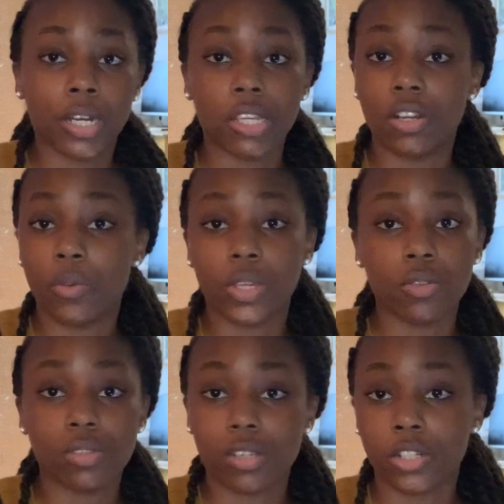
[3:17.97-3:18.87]
You know, when
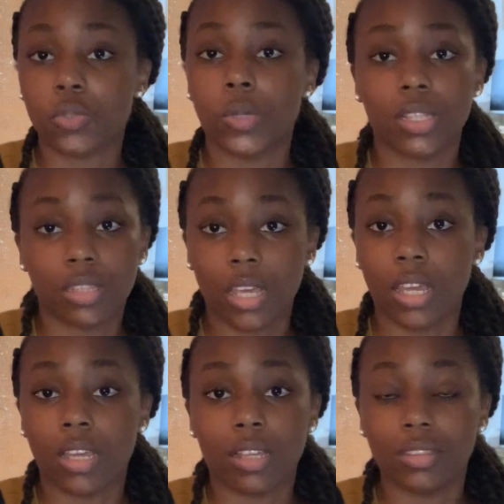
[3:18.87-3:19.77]
you search one
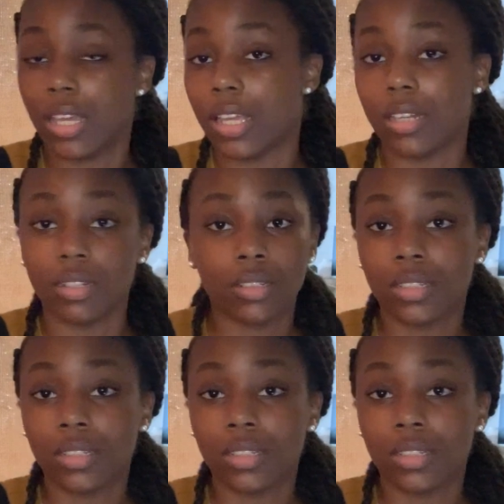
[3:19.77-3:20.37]
thing, then